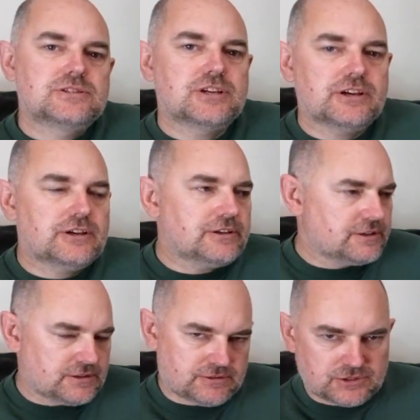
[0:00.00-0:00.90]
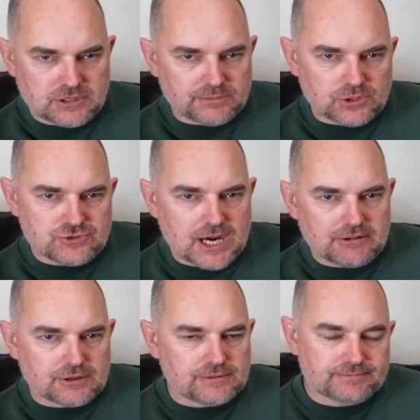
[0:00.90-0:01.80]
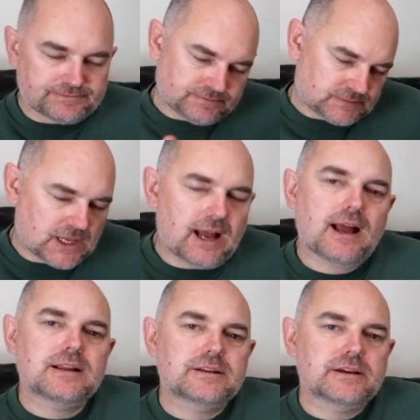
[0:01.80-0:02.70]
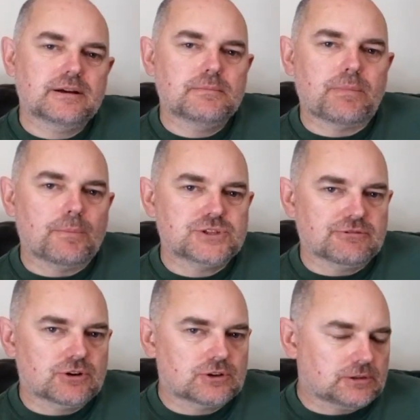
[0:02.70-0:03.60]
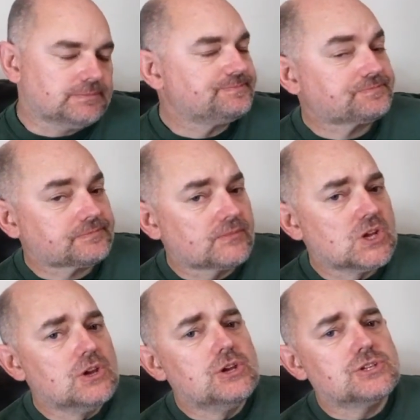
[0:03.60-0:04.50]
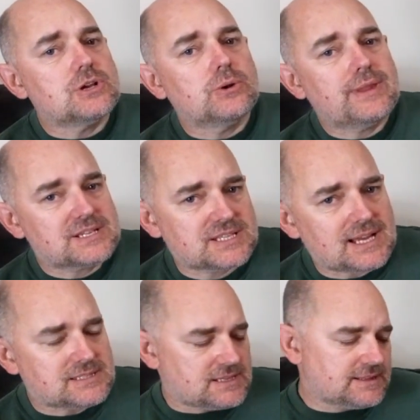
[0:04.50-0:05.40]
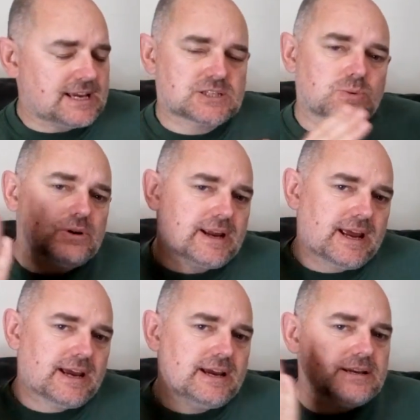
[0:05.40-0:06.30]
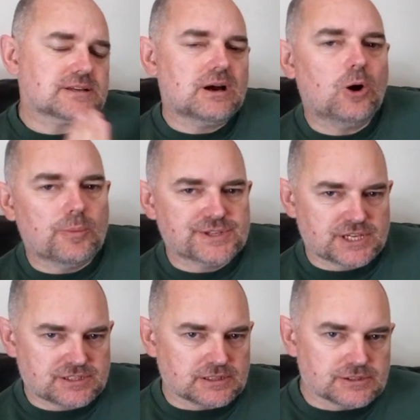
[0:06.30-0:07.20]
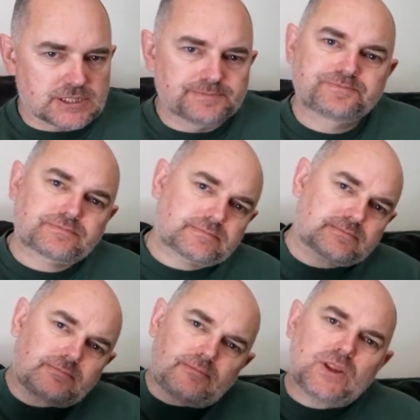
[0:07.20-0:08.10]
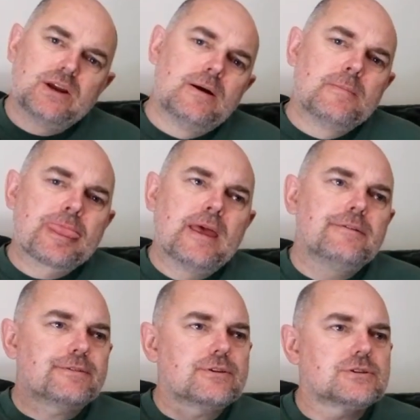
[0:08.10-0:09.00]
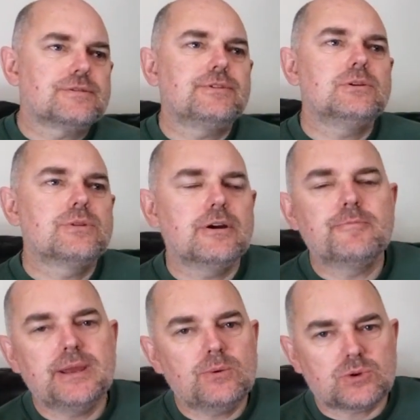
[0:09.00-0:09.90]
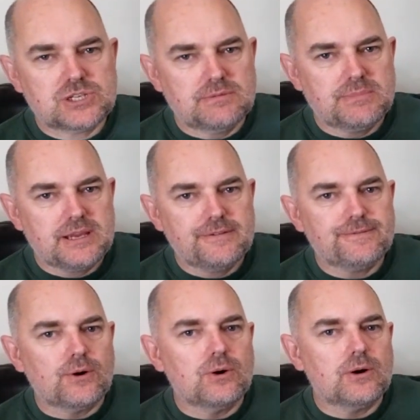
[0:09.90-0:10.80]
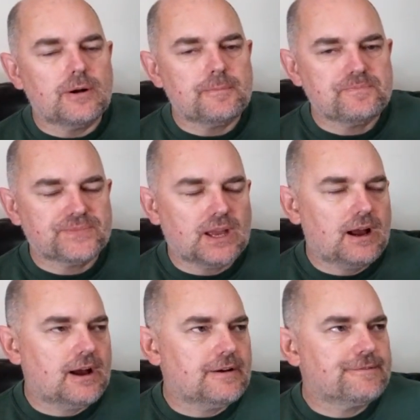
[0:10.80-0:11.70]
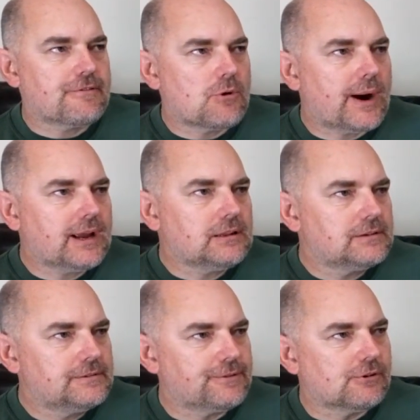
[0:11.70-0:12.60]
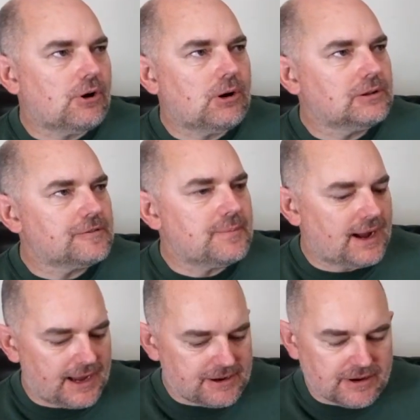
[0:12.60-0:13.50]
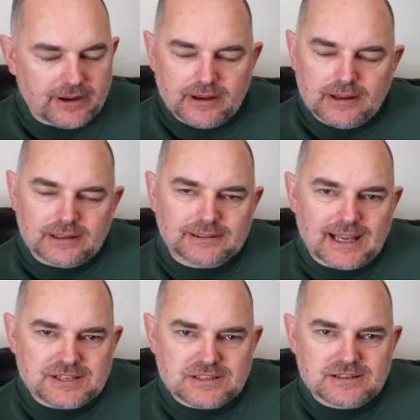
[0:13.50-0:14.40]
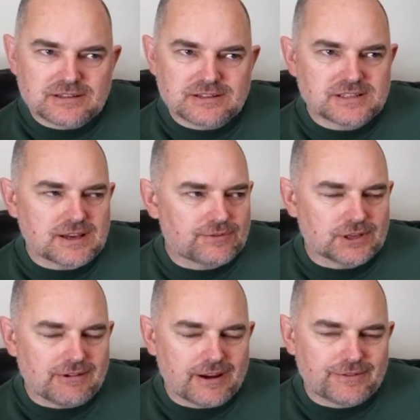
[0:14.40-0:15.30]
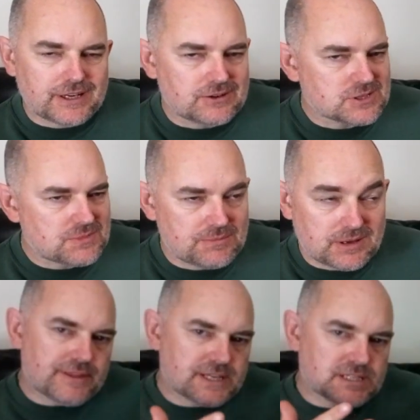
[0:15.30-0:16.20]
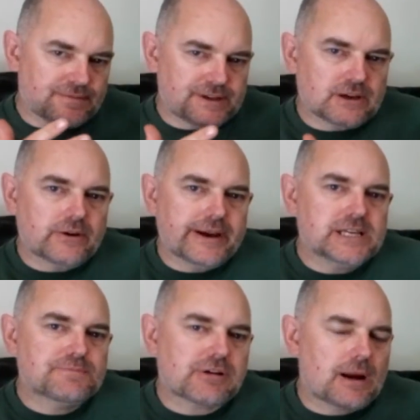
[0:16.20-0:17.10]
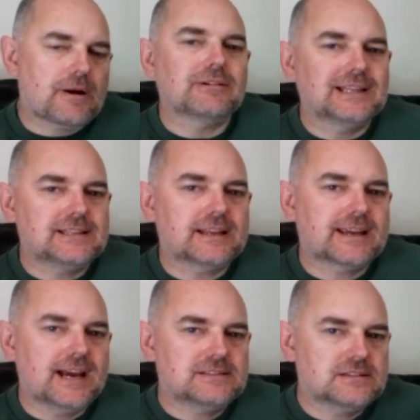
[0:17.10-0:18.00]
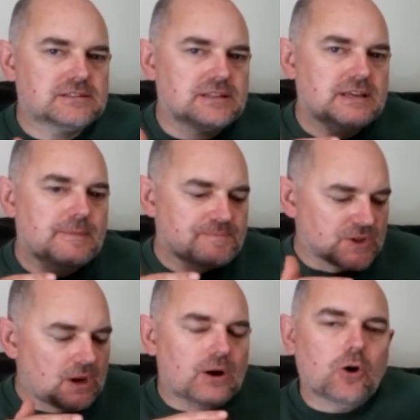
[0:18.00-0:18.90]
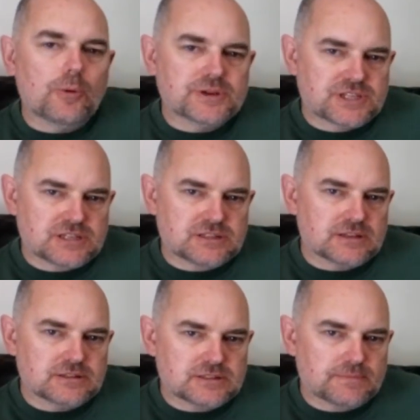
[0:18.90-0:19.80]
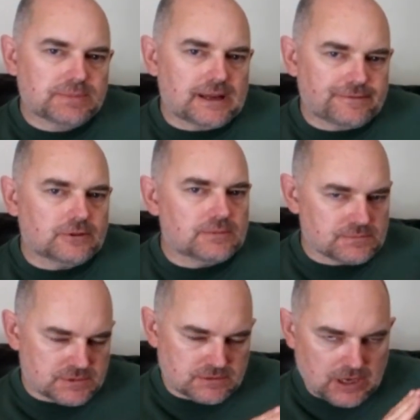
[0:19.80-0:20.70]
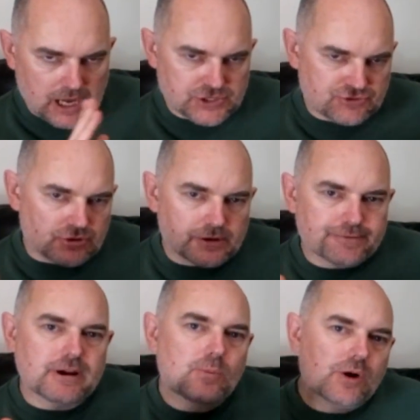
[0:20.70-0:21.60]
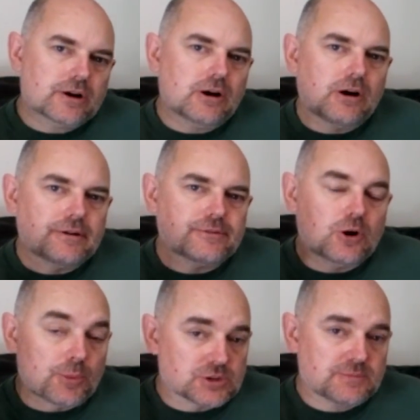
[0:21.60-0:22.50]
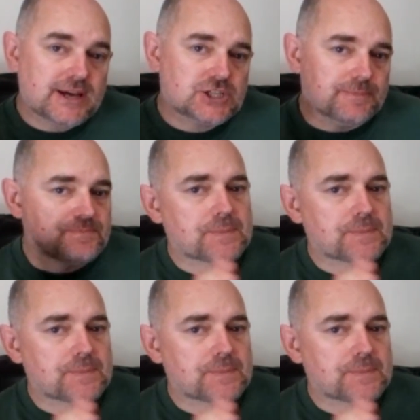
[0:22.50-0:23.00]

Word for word: turn Tumble dryer on, and Bob's your uncle. So that's that. Next one is Home Assistant. For those of you that have been watching me for uh, for a while, for all of my last seven or eight videos maybe, this video is primarily dedicated to the Home Assistant platform uh, stroke framework of home automation